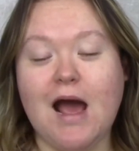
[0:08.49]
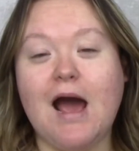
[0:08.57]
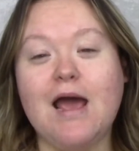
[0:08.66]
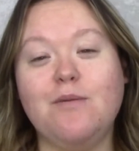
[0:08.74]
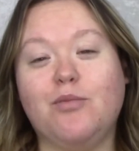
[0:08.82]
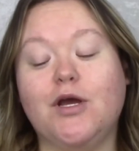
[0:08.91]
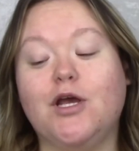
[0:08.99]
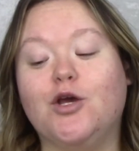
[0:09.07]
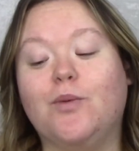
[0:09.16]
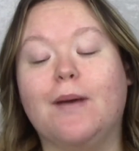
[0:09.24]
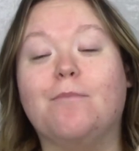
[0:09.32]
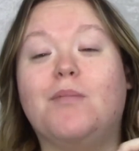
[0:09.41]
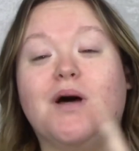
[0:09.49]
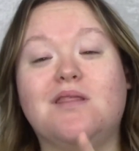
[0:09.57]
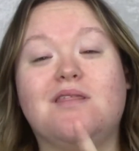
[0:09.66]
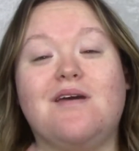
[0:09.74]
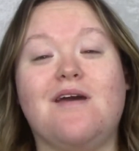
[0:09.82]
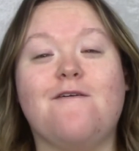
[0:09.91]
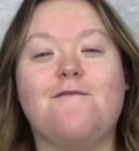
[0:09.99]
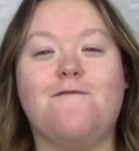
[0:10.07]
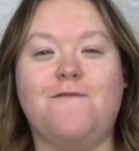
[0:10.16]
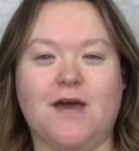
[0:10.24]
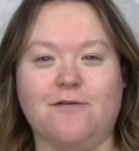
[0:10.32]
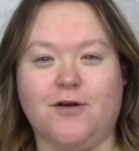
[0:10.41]
I am bringing you a monthly
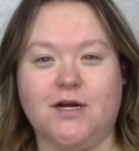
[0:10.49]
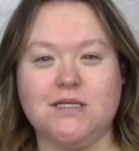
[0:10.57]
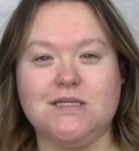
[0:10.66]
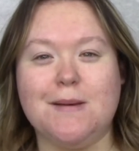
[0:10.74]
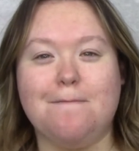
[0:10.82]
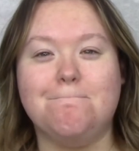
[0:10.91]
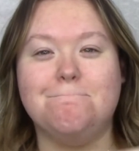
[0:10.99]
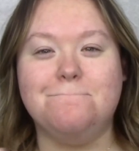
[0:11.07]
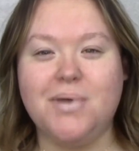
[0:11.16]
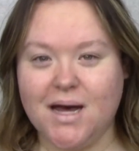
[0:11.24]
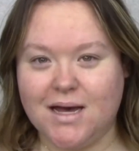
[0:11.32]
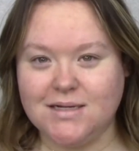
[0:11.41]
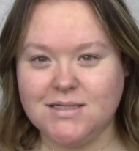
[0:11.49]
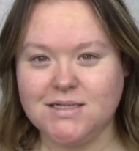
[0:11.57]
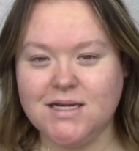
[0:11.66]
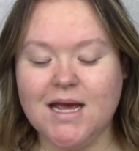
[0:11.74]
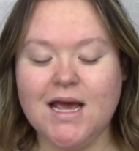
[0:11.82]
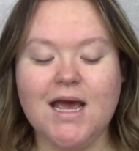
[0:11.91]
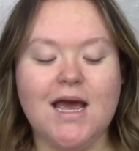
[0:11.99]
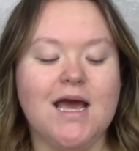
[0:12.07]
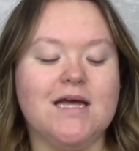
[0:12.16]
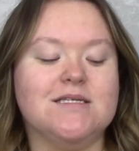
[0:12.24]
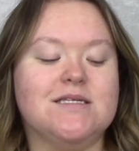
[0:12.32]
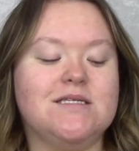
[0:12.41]
favorites, but
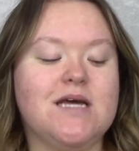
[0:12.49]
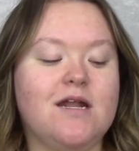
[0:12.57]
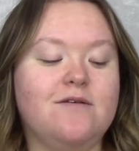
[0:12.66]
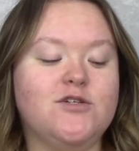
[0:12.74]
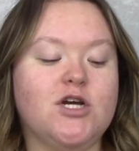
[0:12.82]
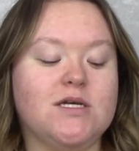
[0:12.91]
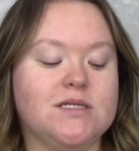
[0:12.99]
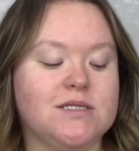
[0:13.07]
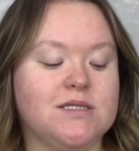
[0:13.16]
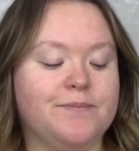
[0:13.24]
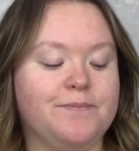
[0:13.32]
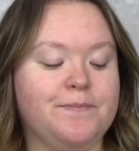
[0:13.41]
instead of just